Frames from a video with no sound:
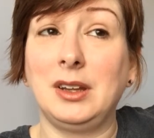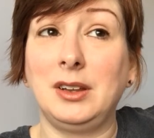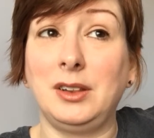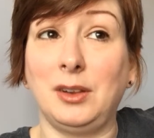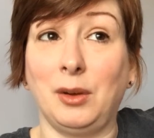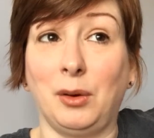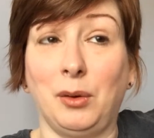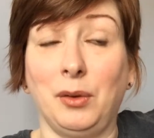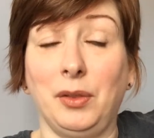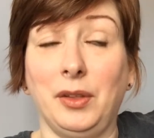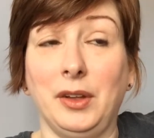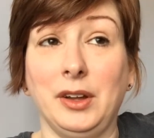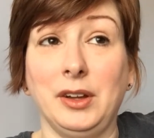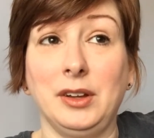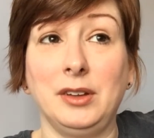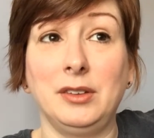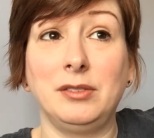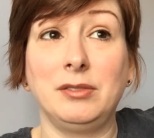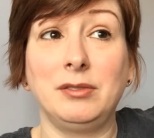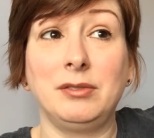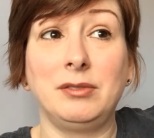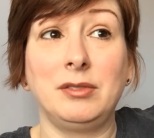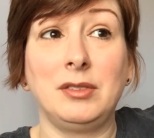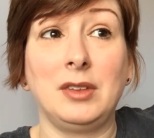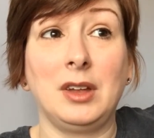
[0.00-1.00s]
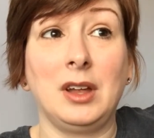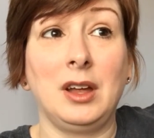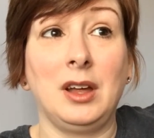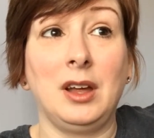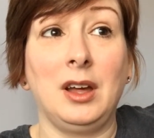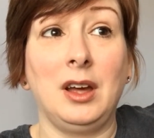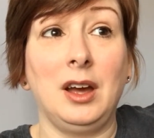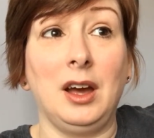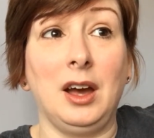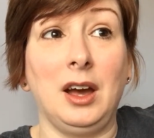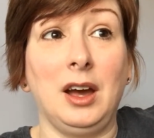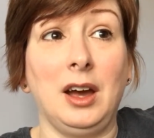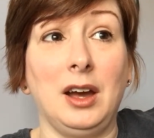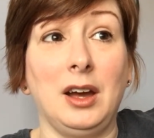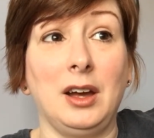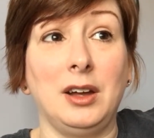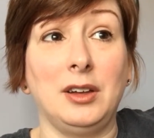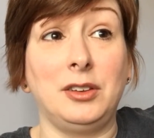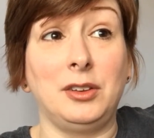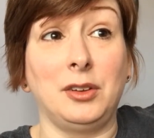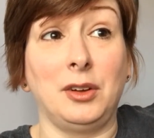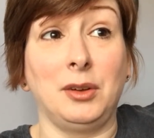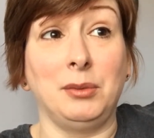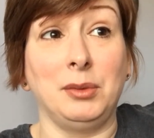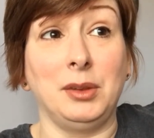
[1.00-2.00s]
The whole thing. Uh,
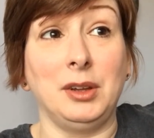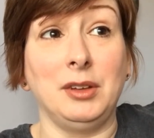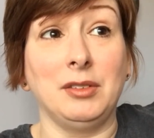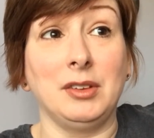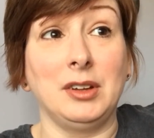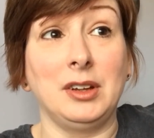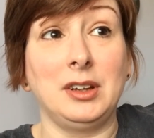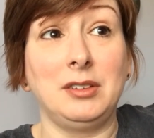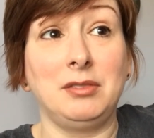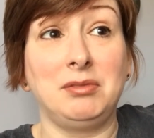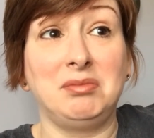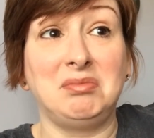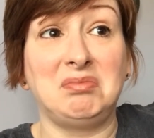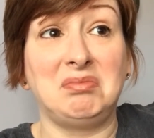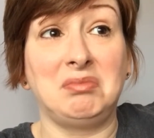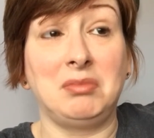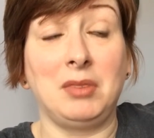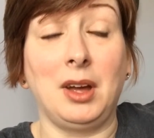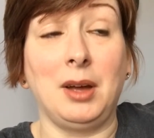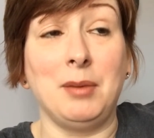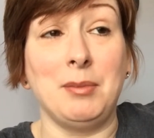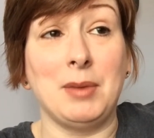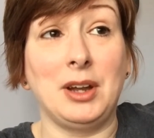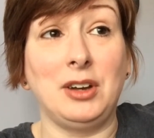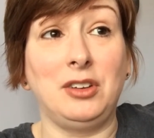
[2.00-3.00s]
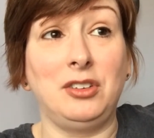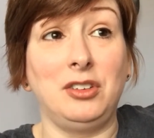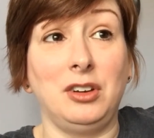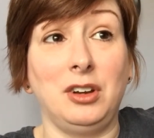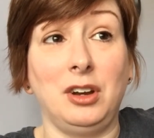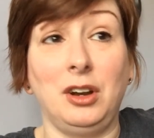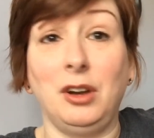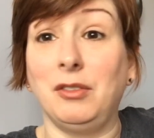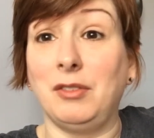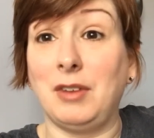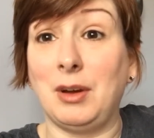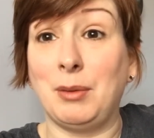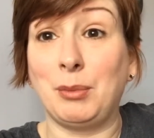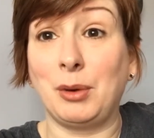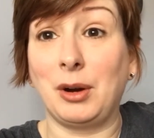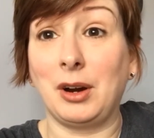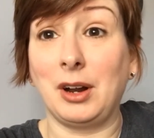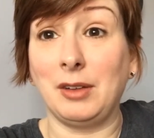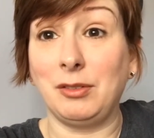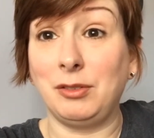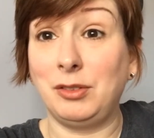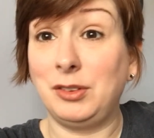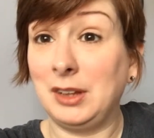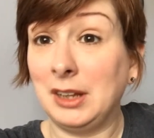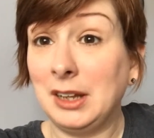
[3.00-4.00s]
so I'm leaving. I mentioned in November
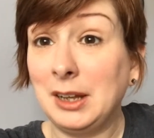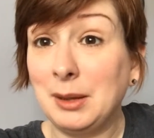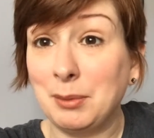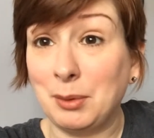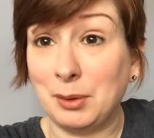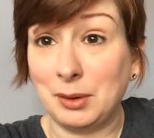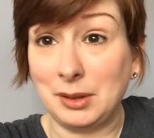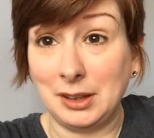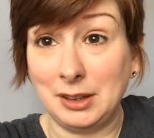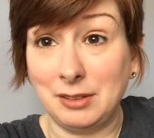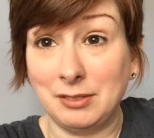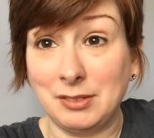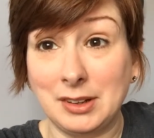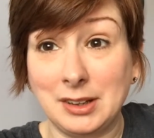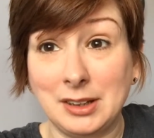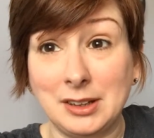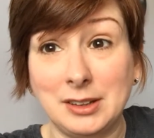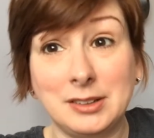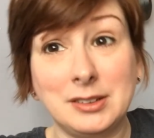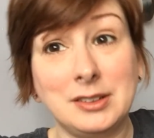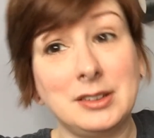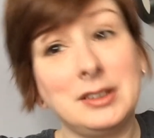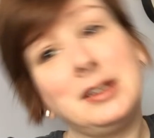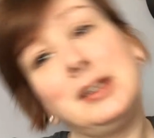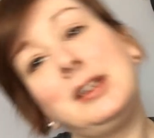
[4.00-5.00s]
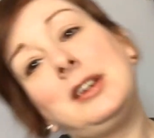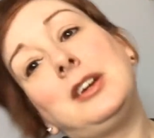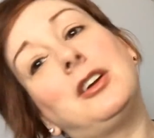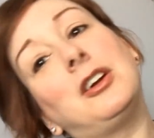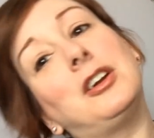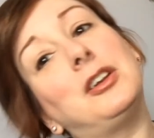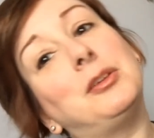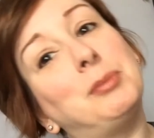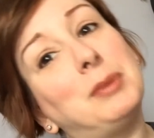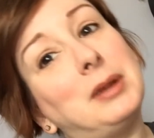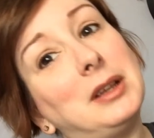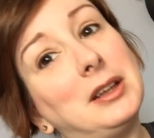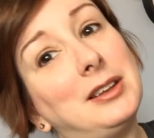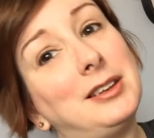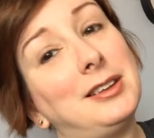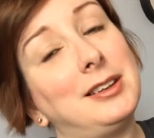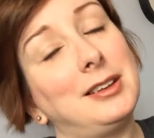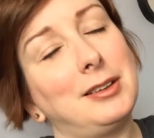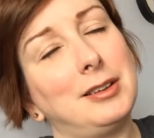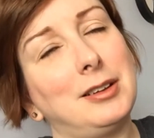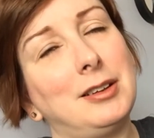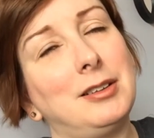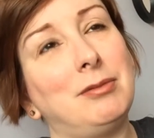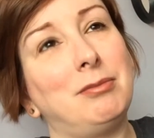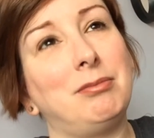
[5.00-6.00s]
I was thinking about leaving. Christmas,
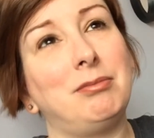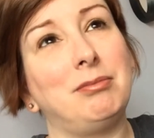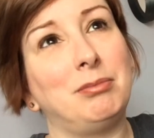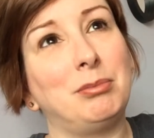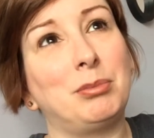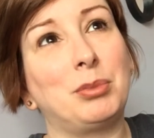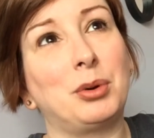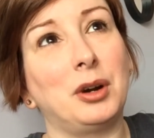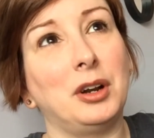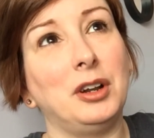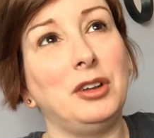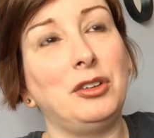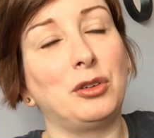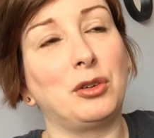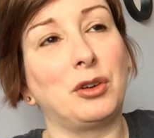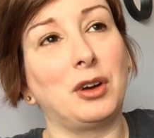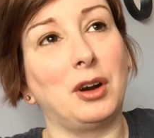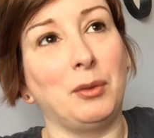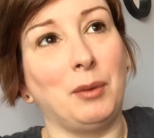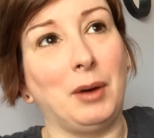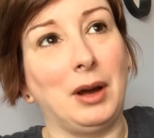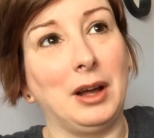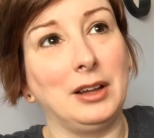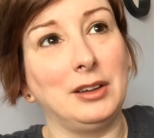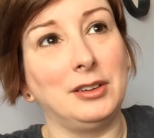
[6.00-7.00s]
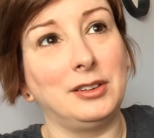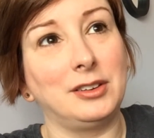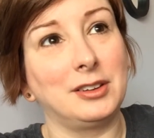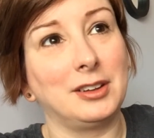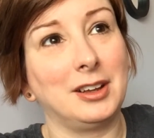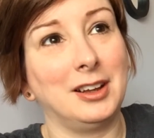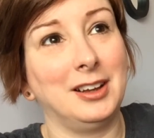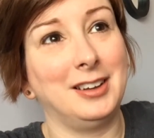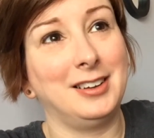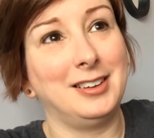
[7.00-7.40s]
pretty sure I was.